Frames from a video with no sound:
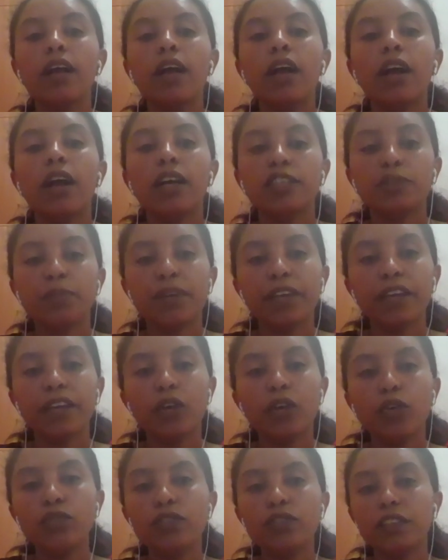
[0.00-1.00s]
Speaking
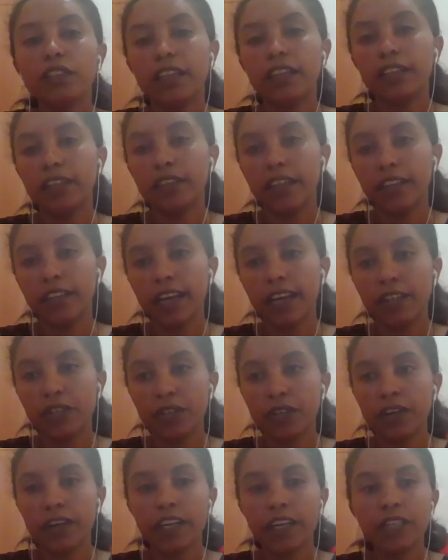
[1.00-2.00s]
of synthetic data
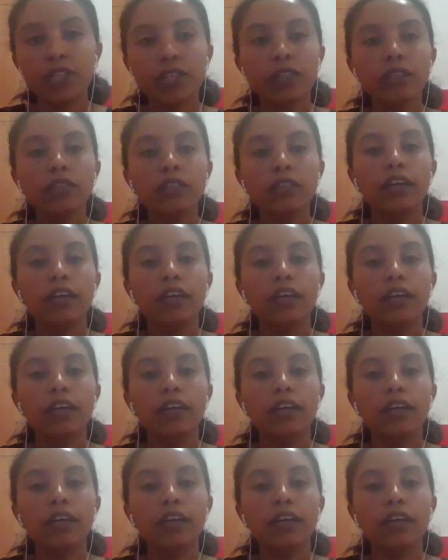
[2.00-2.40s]
generation,